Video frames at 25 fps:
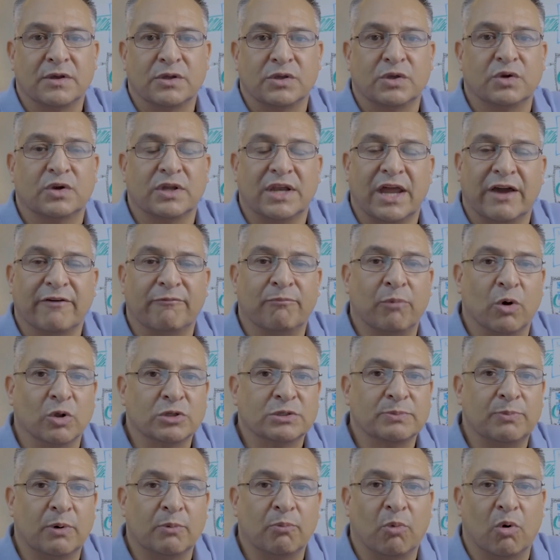you can have
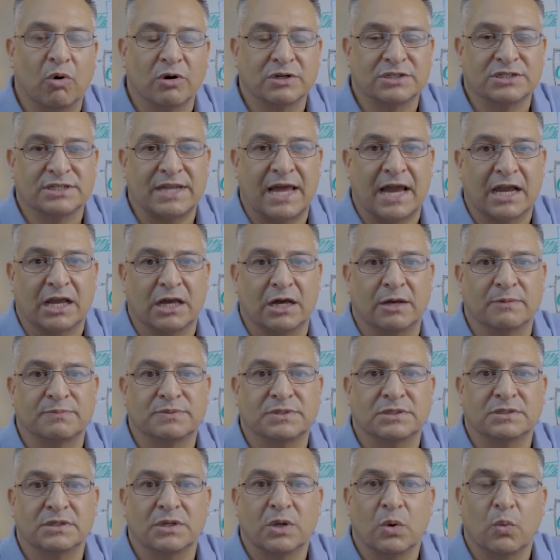multiple board
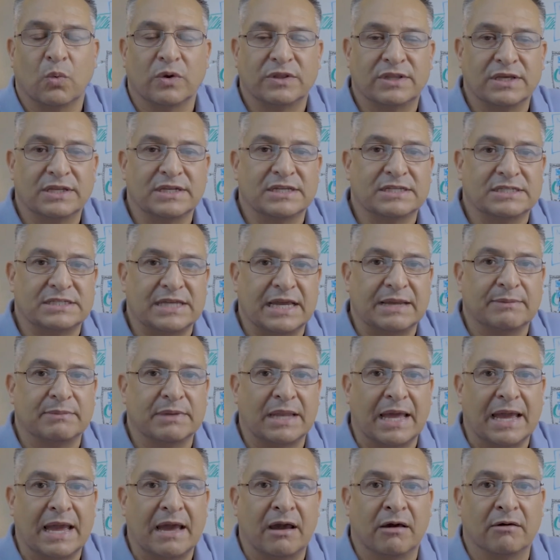stack-ups within the same
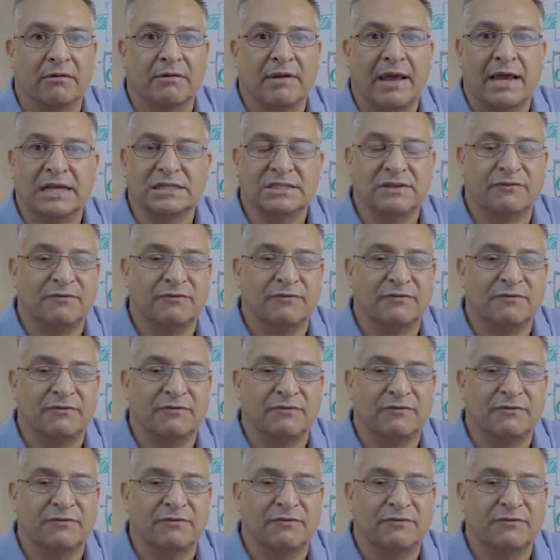layout as